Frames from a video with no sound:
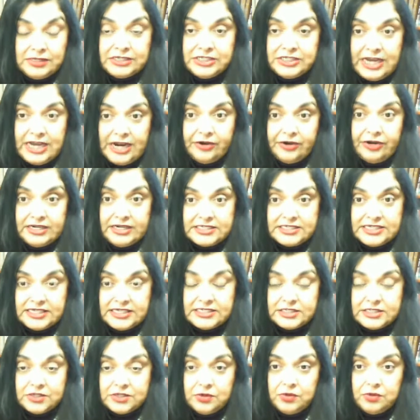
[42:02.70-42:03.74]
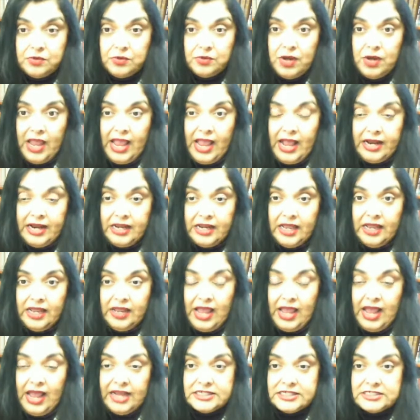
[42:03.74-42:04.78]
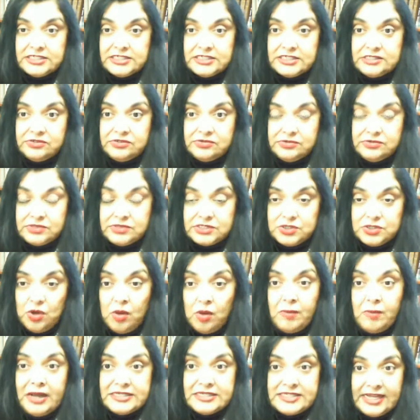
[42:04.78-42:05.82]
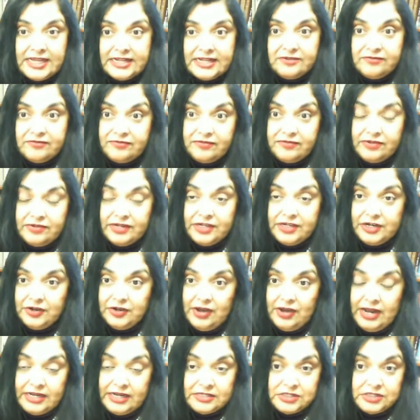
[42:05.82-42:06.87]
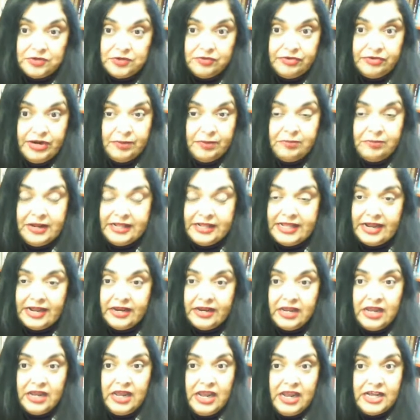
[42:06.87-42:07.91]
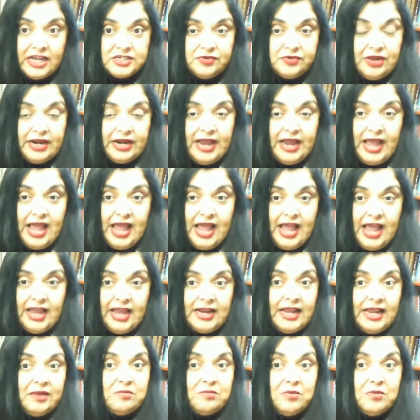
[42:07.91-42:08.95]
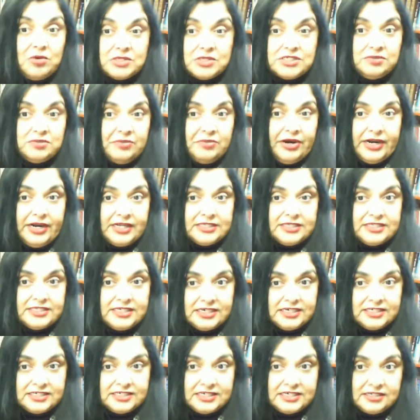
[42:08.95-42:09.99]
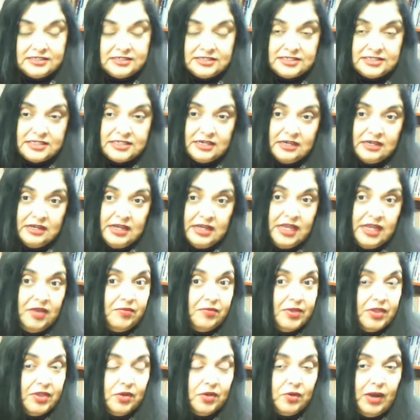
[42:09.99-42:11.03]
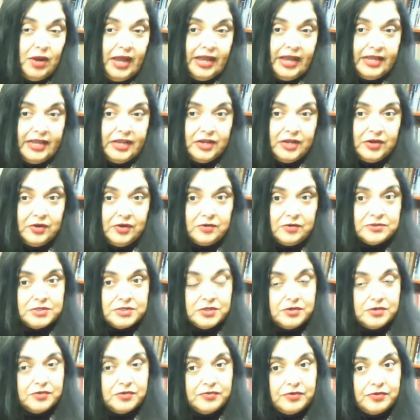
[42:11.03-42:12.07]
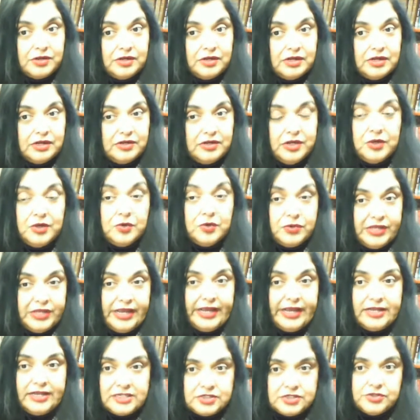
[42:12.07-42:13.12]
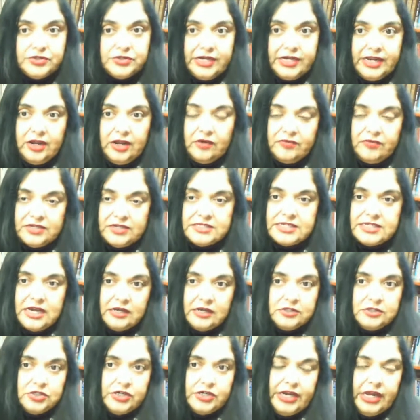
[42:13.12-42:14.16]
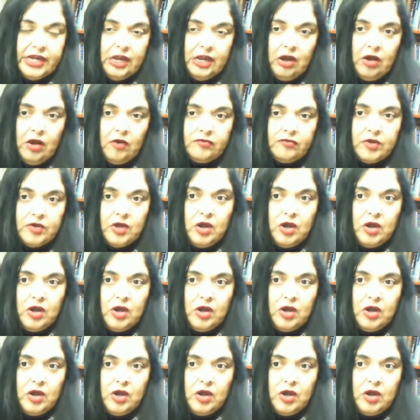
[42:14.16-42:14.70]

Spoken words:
January 6th coup, and I saw myself, I sort of replayed that into, and I, like most American citizens, even though I, sort of knew the history of this country of